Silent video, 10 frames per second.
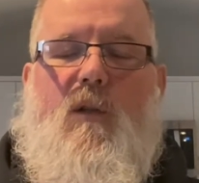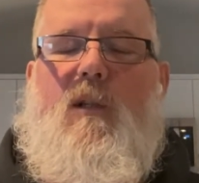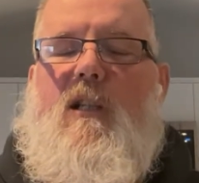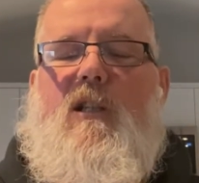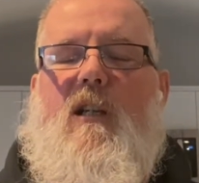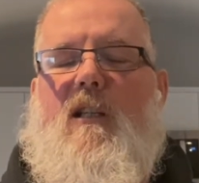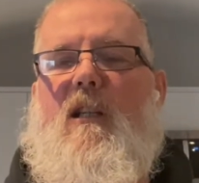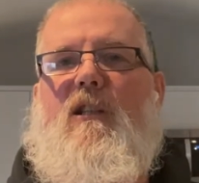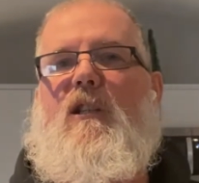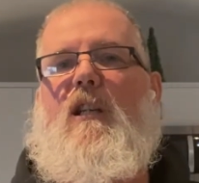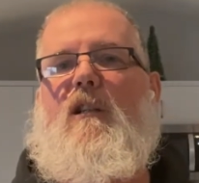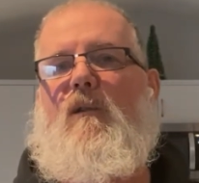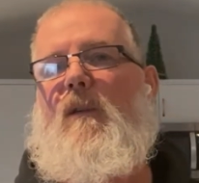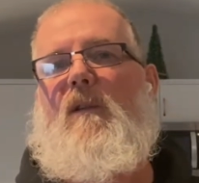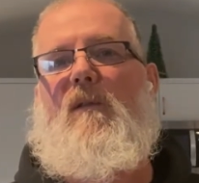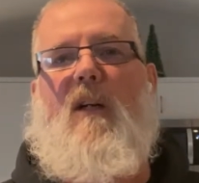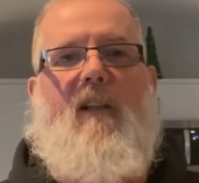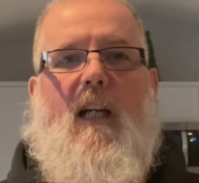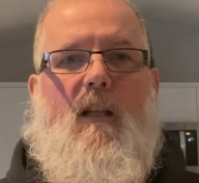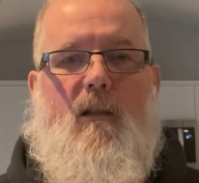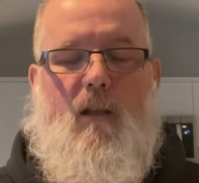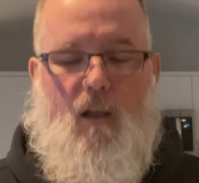let's just say 255 a gallon.